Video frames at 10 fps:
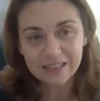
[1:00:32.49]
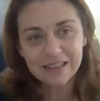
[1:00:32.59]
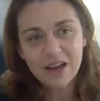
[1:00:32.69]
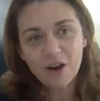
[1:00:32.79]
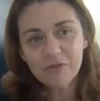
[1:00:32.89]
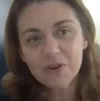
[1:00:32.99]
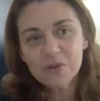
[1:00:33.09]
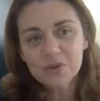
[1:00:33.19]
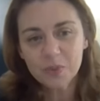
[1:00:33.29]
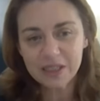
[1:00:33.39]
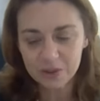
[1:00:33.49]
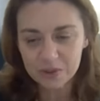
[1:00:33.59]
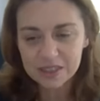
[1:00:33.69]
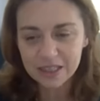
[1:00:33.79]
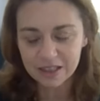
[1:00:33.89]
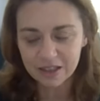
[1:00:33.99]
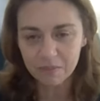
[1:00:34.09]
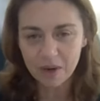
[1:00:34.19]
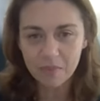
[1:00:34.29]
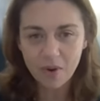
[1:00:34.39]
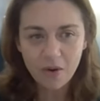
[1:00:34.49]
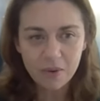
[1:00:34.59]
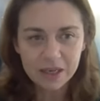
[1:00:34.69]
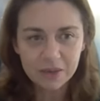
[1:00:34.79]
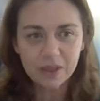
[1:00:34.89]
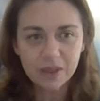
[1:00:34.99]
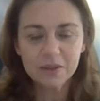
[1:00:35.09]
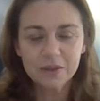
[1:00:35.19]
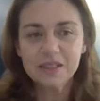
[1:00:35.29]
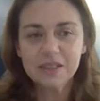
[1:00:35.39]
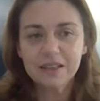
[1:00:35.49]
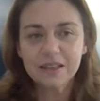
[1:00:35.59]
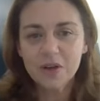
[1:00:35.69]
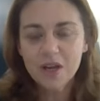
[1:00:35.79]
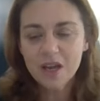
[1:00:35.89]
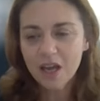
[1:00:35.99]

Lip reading: that of course we're losing the memory, we're losing the